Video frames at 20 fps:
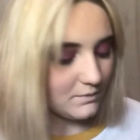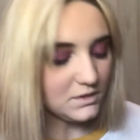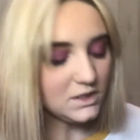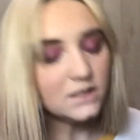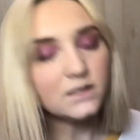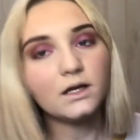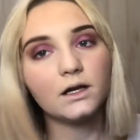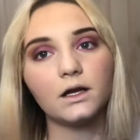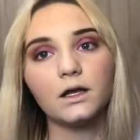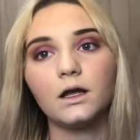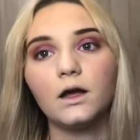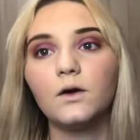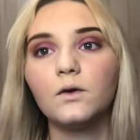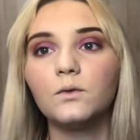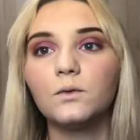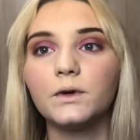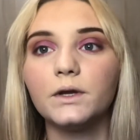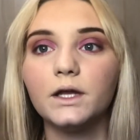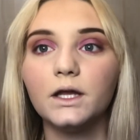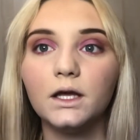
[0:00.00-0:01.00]
just going to go
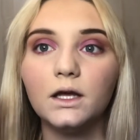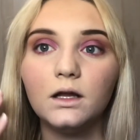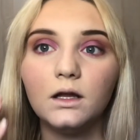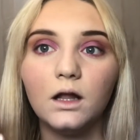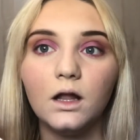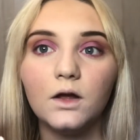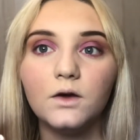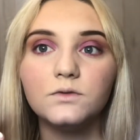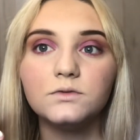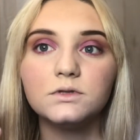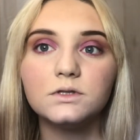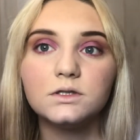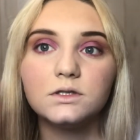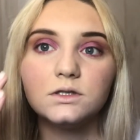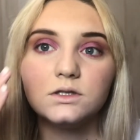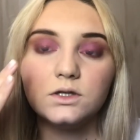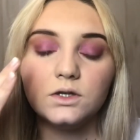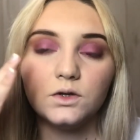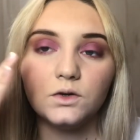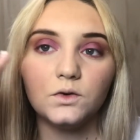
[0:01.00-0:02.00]
really close
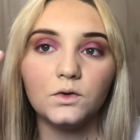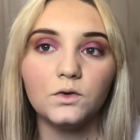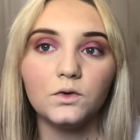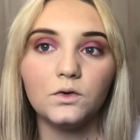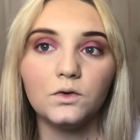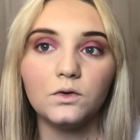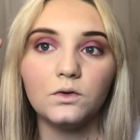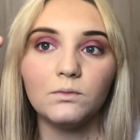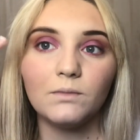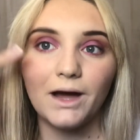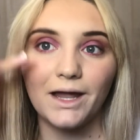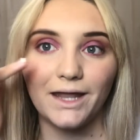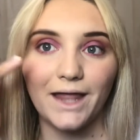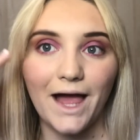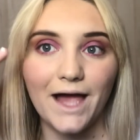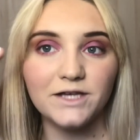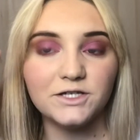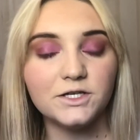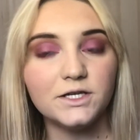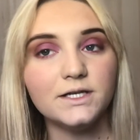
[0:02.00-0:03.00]
to my
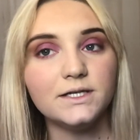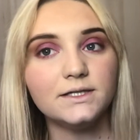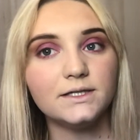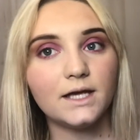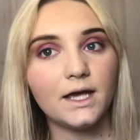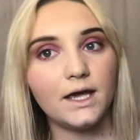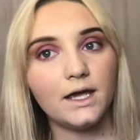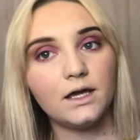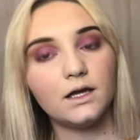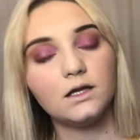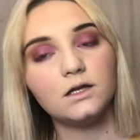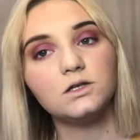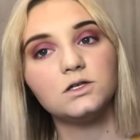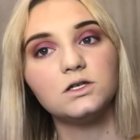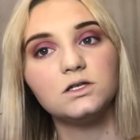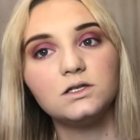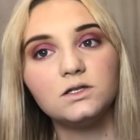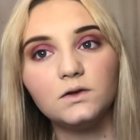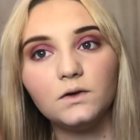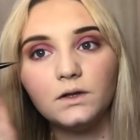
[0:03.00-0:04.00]
lashes and
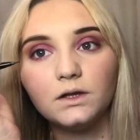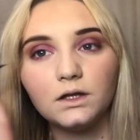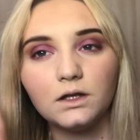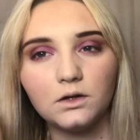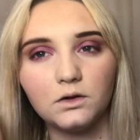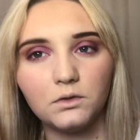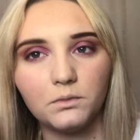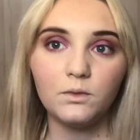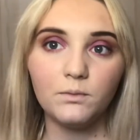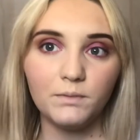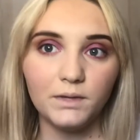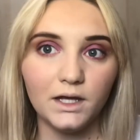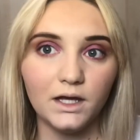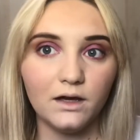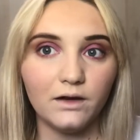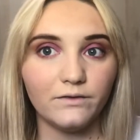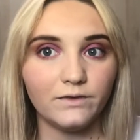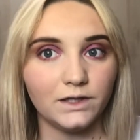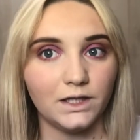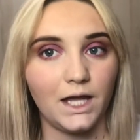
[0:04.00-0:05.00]
just do a little bit
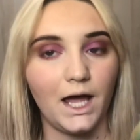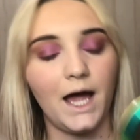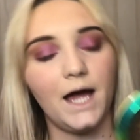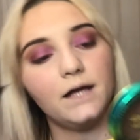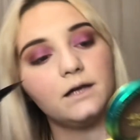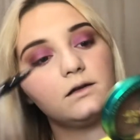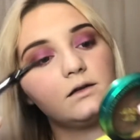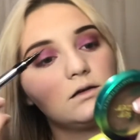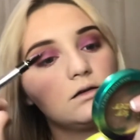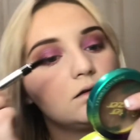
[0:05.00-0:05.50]
of a line.